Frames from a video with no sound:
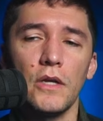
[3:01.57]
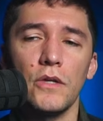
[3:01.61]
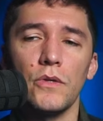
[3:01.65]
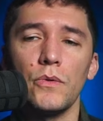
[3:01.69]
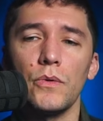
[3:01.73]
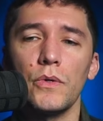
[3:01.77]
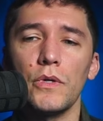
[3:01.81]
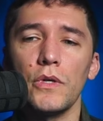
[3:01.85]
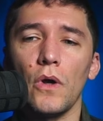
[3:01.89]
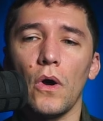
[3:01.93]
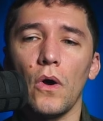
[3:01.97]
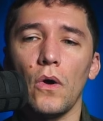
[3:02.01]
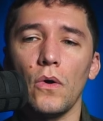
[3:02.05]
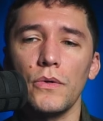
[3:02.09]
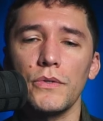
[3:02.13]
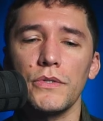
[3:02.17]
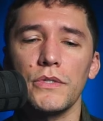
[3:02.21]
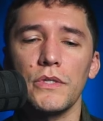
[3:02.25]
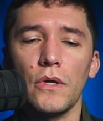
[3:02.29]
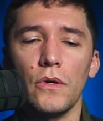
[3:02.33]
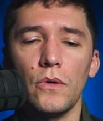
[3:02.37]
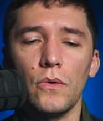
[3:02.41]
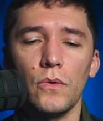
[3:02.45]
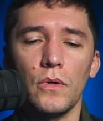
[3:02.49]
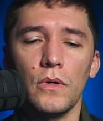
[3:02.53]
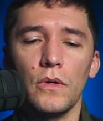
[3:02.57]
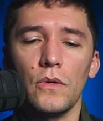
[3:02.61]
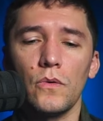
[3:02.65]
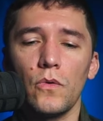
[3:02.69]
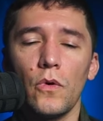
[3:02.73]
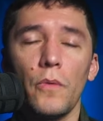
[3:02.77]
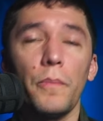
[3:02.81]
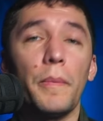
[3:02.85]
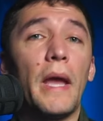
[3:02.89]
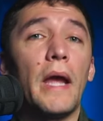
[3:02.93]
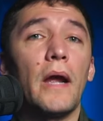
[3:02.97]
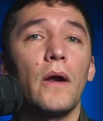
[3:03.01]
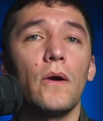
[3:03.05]
you can also
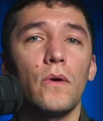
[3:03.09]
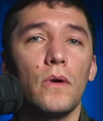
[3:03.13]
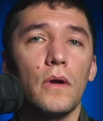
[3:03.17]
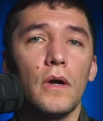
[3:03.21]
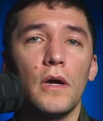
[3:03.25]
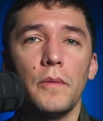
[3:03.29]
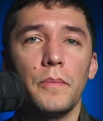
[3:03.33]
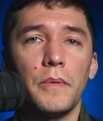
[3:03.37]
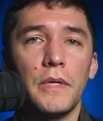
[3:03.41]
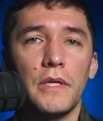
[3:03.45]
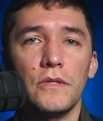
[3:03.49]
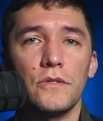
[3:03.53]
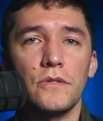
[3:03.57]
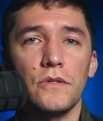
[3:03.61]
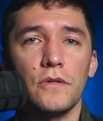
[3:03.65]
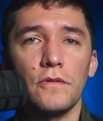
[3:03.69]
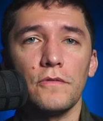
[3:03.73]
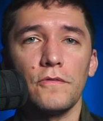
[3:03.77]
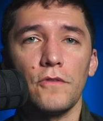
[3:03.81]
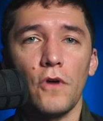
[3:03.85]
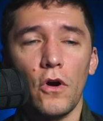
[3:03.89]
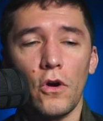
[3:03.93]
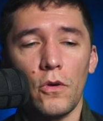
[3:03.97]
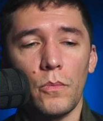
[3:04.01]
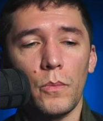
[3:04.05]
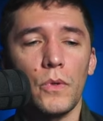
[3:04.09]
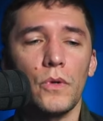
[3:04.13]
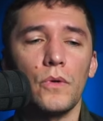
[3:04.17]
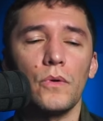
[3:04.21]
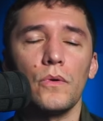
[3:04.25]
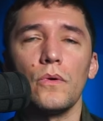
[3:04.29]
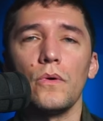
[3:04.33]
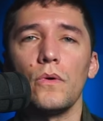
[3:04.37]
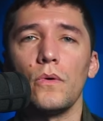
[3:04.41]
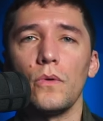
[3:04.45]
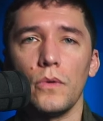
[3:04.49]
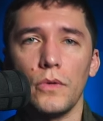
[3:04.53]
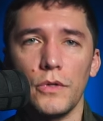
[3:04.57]
repair a piece of
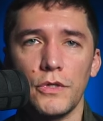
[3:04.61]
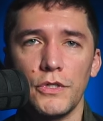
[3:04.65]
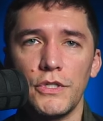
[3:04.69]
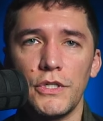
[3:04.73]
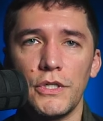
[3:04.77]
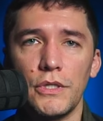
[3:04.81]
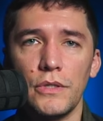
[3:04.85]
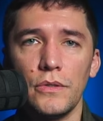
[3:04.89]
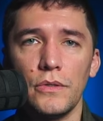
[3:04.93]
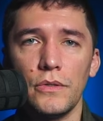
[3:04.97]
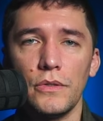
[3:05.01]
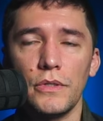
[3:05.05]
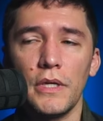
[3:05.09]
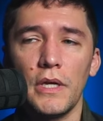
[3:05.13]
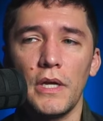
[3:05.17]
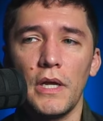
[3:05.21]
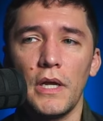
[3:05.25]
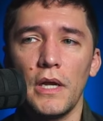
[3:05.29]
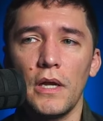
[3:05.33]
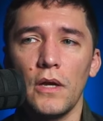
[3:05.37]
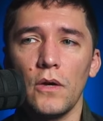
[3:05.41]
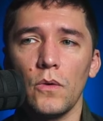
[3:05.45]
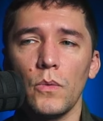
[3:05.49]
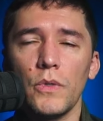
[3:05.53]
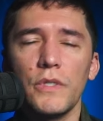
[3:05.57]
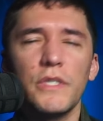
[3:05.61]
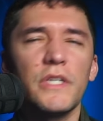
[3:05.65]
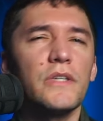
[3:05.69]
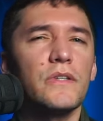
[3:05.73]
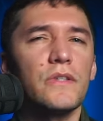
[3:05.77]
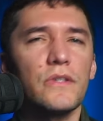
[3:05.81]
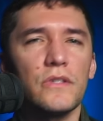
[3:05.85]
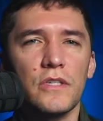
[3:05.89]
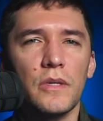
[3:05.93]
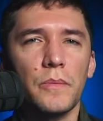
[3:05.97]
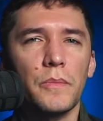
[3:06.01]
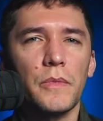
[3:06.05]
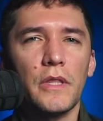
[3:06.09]
armor or a shield, which
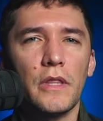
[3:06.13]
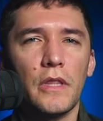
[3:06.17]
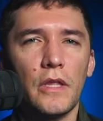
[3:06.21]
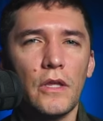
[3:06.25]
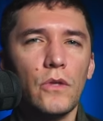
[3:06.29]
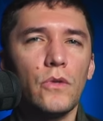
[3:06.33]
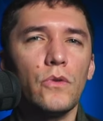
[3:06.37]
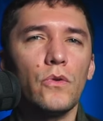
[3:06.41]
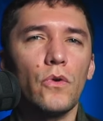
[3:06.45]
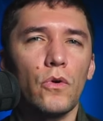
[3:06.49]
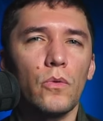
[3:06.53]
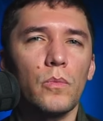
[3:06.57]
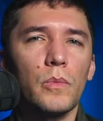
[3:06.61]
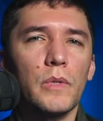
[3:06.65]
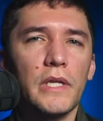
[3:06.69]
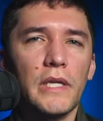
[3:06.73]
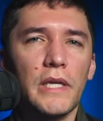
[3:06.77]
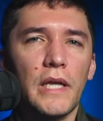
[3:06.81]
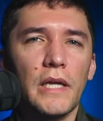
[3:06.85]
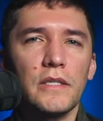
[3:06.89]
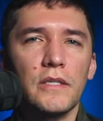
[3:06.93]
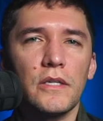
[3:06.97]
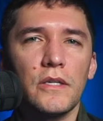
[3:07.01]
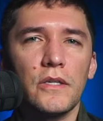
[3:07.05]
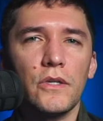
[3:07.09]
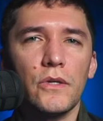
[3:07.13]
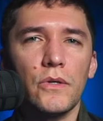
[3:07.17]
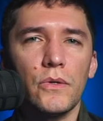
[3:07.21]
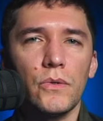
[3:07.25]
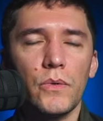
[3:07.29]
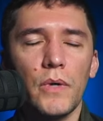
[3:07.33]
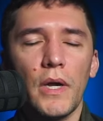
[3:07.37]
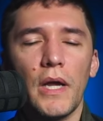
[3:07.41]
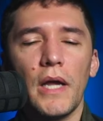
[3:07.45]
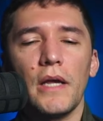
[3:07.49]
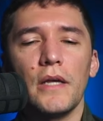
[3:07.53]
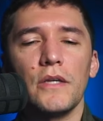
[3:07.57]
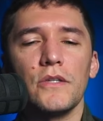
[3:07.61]
isn't something that you normally get to
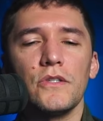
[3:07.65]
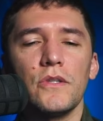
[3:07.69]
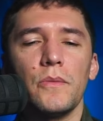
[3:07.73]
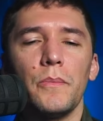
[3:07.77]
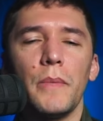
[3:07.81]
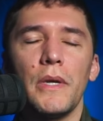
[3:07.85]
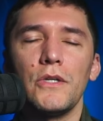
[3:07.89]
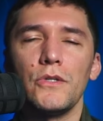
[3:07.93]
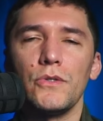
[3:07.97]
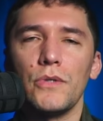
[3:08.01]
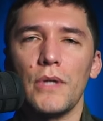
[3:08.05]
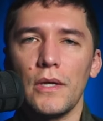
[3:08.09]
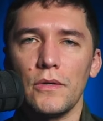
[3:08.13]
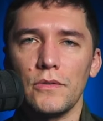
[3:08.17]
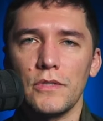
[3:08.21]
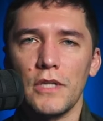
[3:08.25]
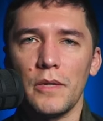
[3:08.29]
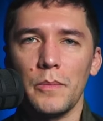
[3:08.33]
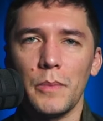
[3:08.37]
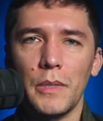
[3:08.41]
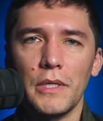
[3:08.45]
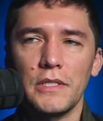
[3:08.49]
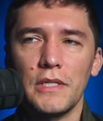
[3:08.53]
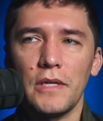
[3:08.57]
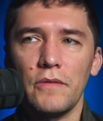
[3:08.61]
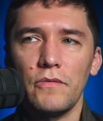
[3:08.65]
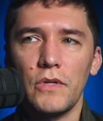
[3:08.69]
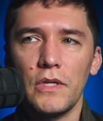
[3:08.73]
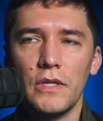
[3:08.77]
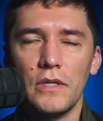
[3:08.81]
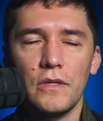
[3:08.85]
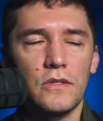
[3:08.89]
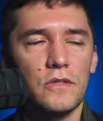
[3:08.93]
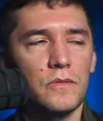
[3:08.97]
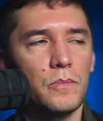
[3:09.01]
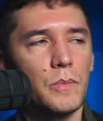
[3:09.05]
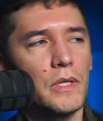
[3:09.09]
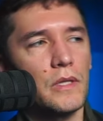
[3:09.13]
do, as the major downtime
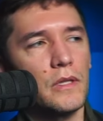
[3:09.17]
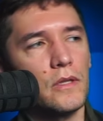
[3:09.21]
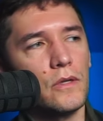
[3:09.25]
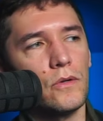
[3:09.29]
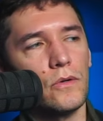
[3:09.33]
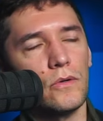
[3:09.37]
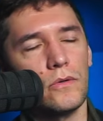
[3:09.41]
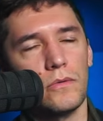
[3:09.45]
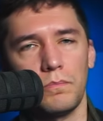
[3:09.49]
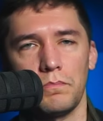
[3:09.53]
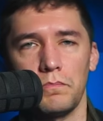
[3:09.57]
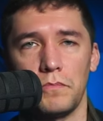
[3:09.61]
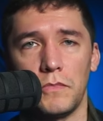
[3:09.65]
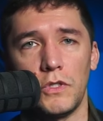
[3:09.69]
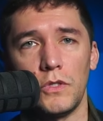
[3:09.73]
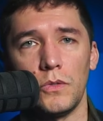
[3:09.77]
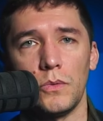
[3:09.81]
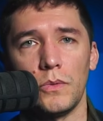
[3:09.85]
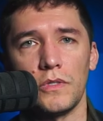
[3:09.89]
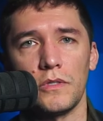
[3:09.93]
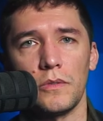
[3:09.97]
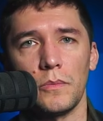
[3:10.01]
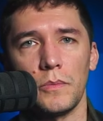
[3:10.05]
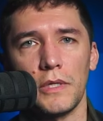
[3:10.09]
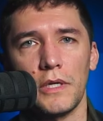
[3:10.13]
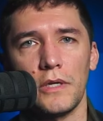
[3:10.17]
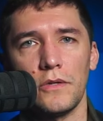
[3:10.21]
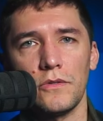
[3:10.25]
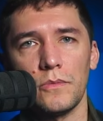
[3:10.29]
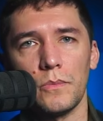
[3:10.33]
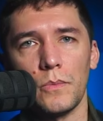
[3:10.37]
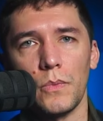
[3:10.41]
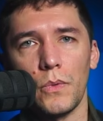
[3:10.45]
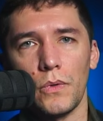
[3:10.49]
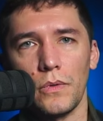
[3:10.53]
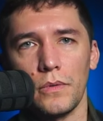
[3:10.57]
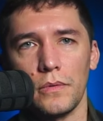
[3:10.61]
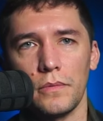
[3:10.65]
activities mean that you're doing something else
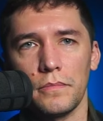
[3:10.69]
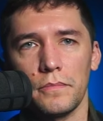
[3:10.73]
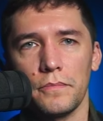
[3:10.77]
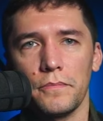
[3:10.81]
important.